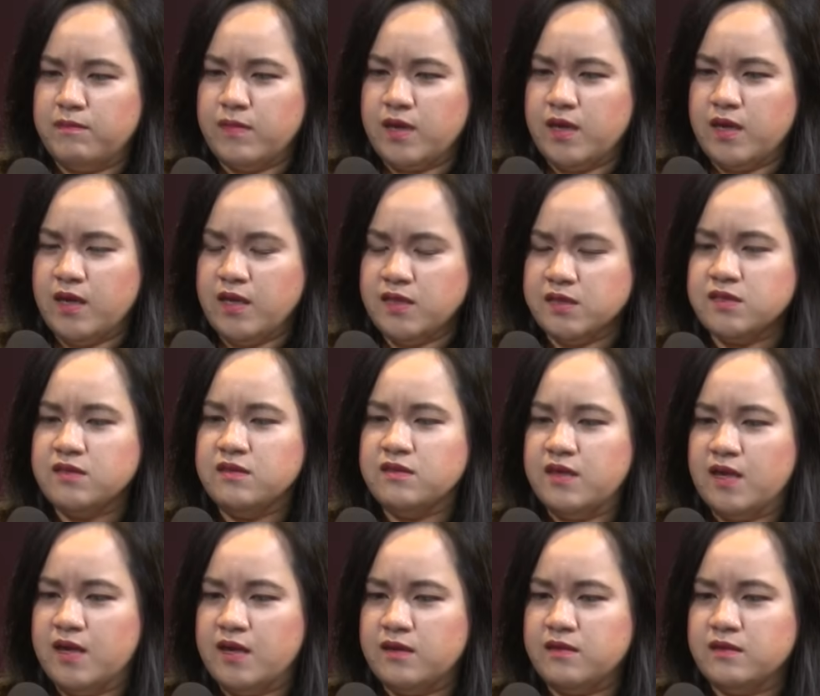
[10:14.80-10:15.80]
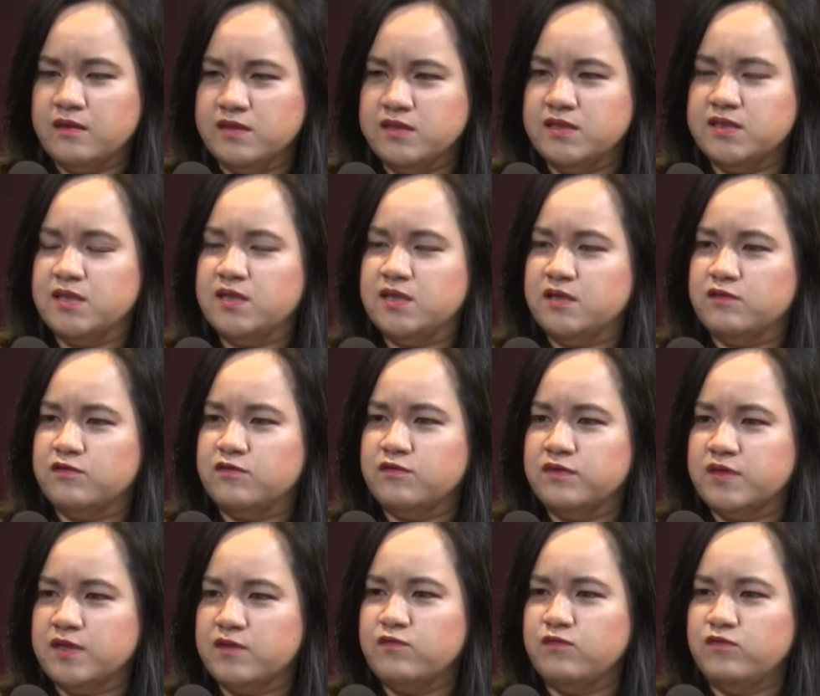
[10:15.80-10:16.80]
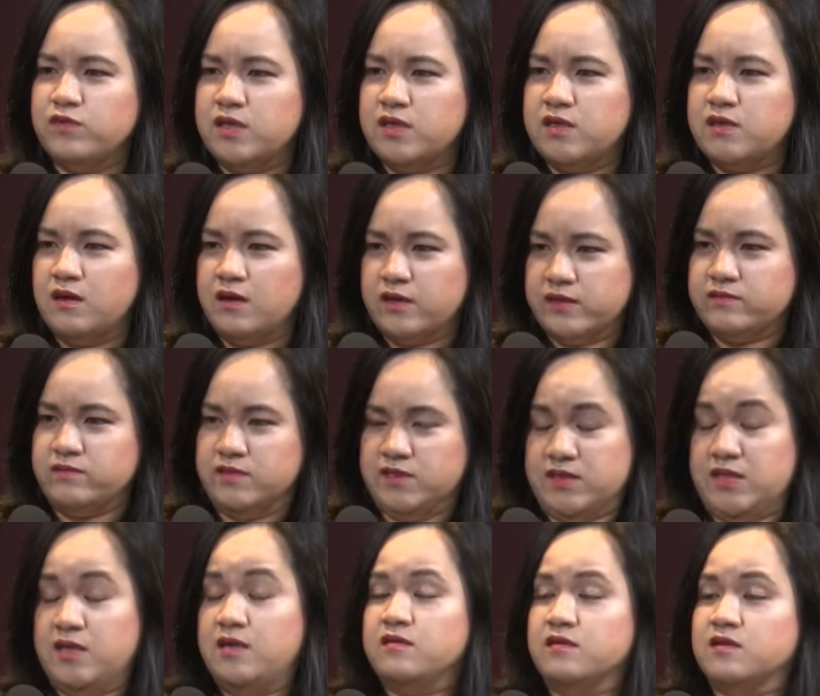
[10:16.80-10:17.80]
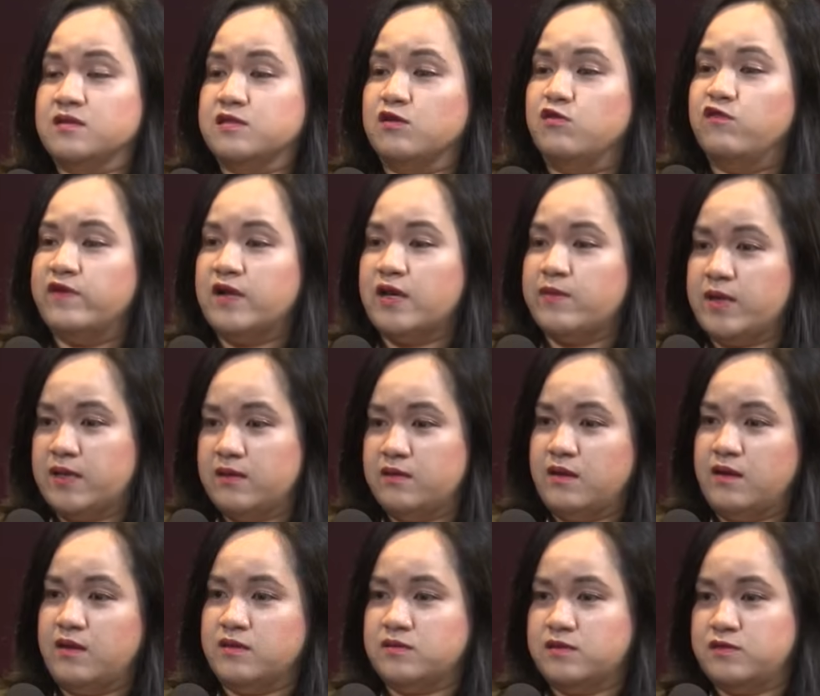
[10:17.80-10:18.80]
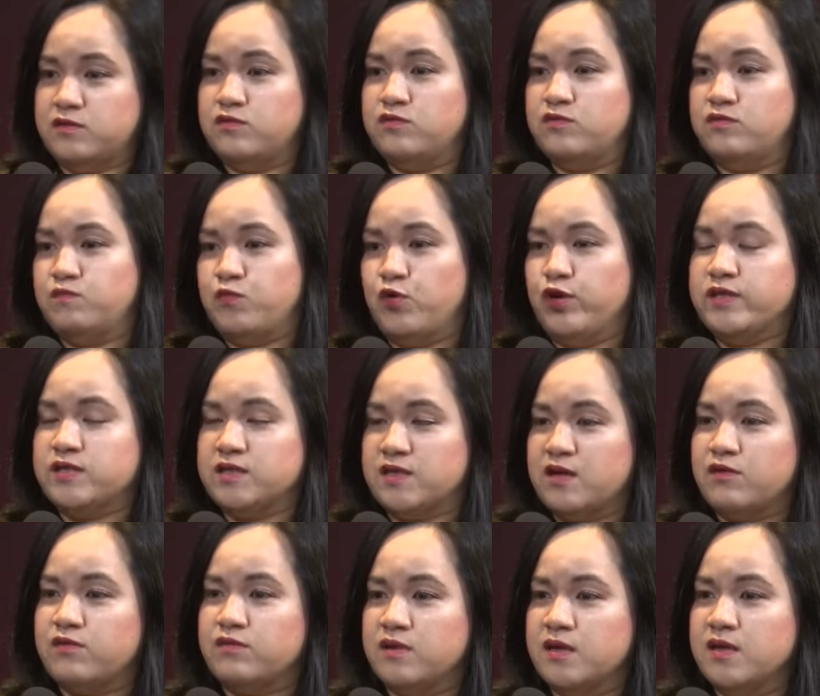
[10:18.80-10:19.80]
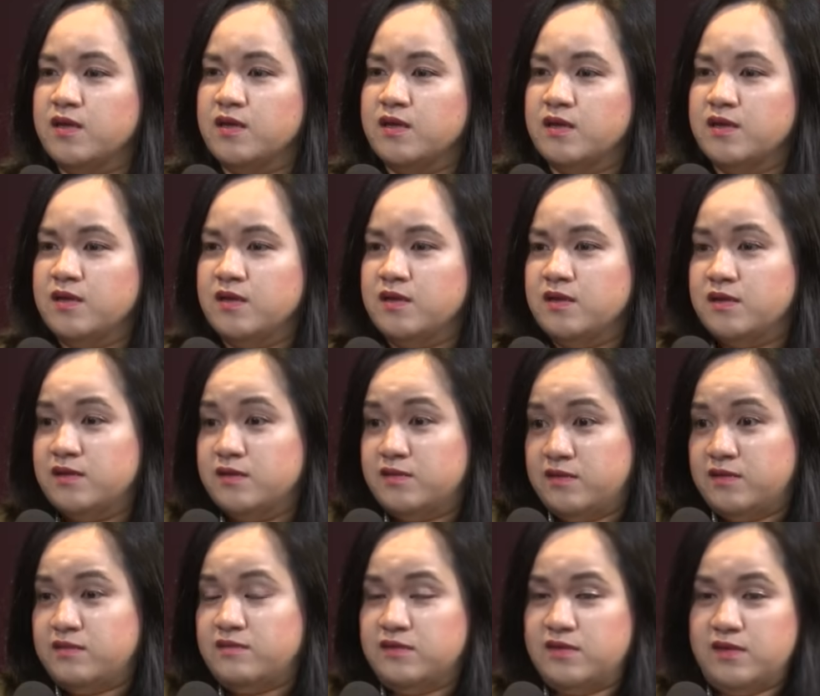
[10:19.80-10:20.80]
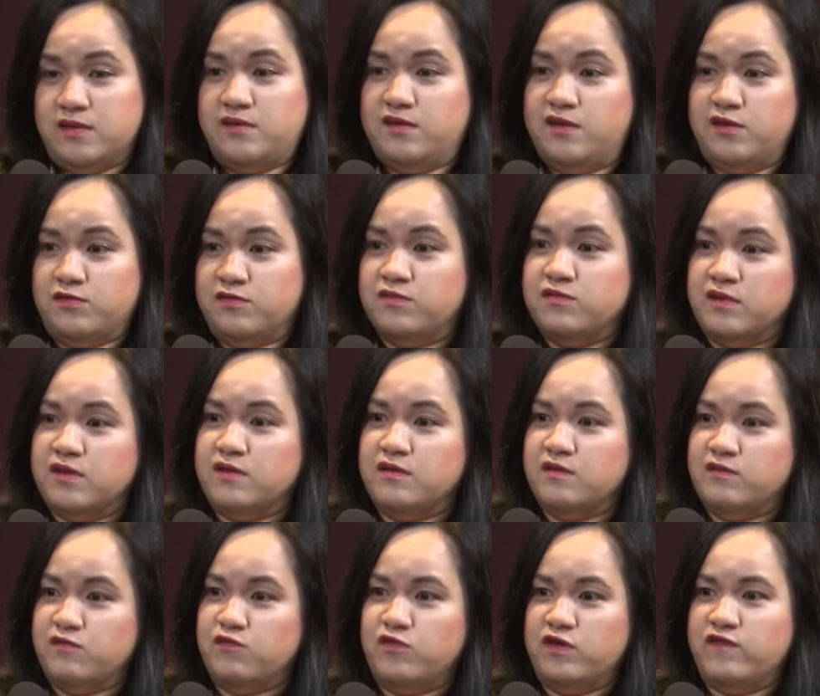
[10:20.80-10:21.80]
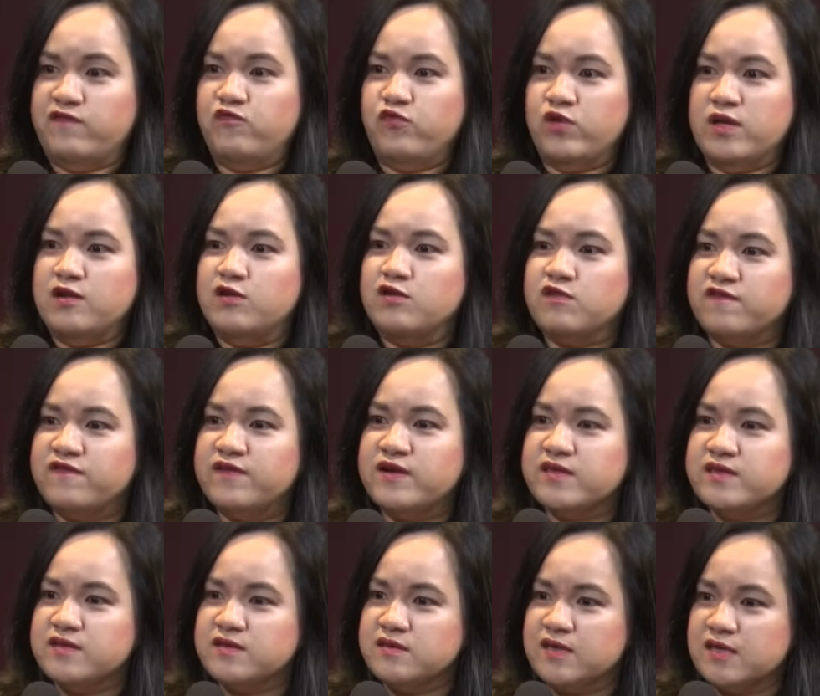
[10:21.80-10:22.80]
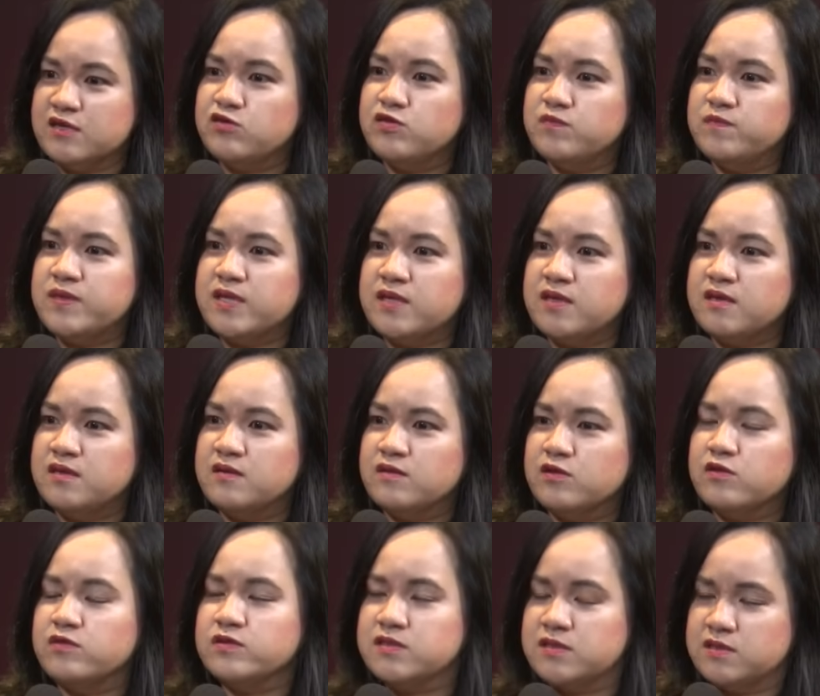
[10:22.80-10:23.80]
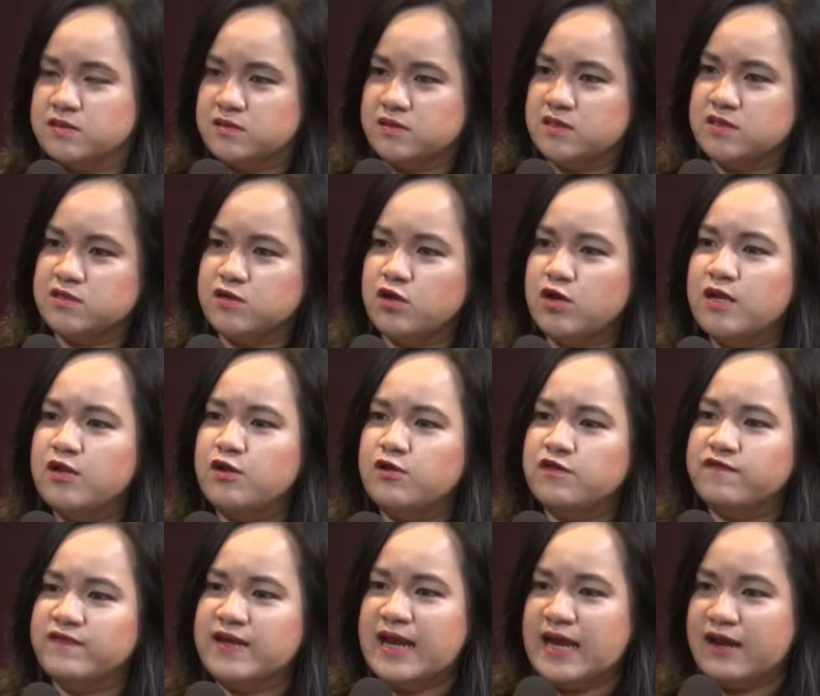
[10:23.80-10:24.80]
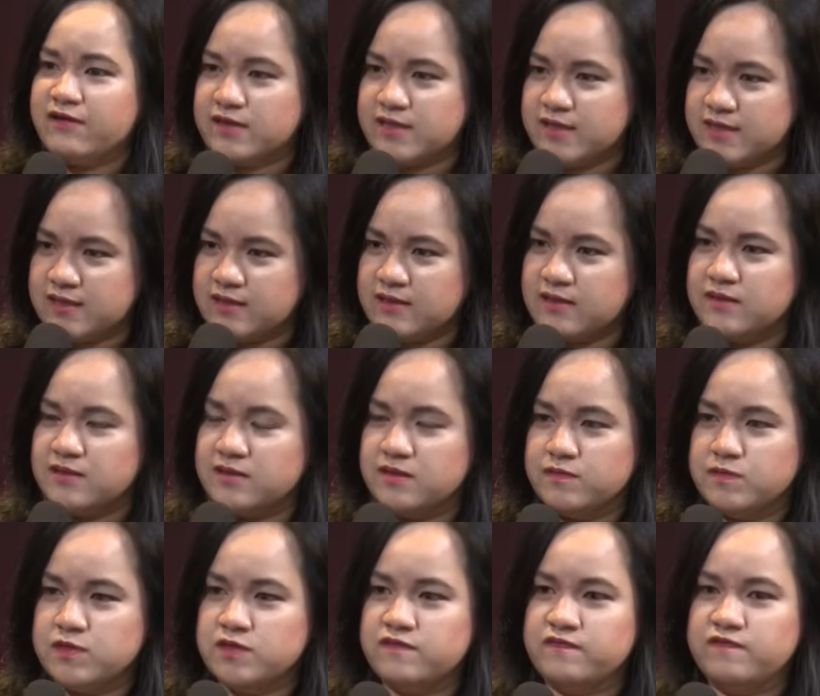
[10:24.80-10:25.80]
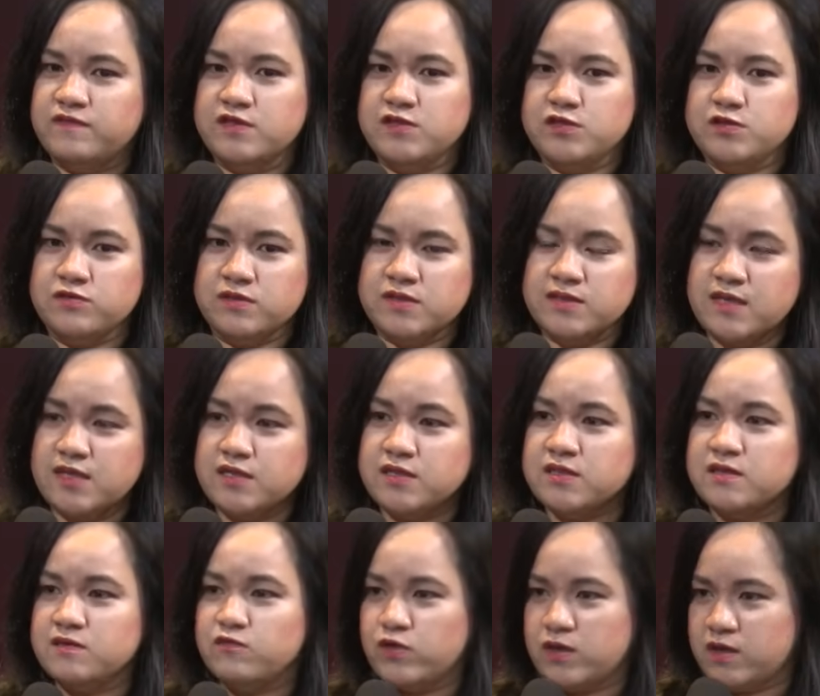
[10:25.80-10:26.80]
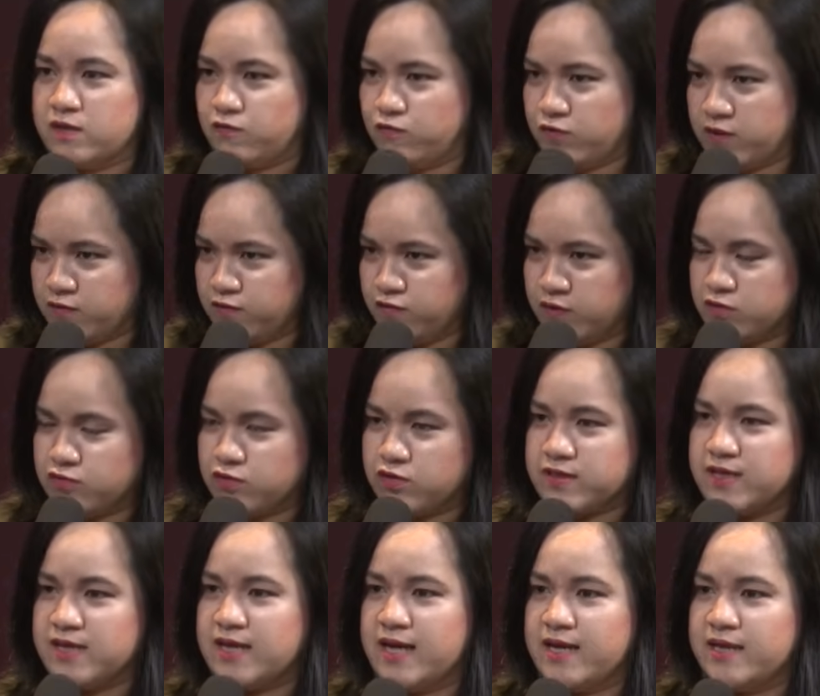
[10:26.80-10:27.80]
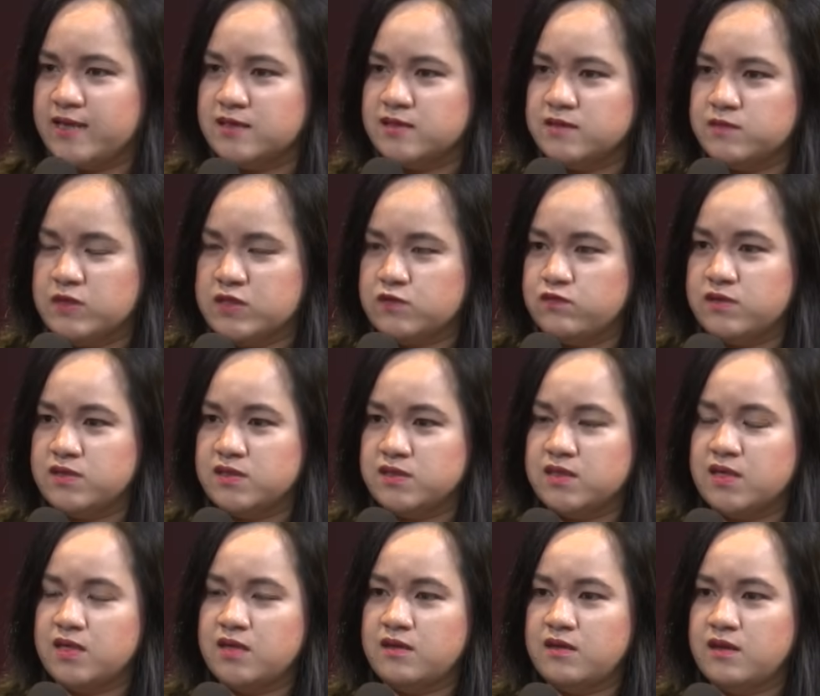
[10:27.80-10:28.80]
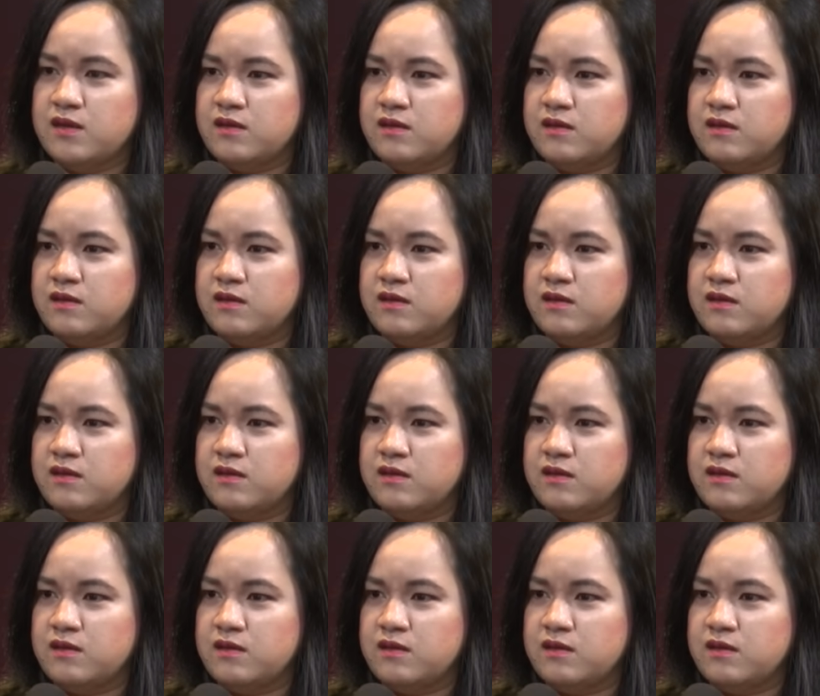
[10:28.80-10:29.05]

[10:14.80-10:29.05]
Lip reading: Isn't that concerning, though, that we are seeing this overlap? And as you pointed out, if we look further, there could be, because there's not a lot of clarity in terms of the jurisdiction where we draw the lines between the state and,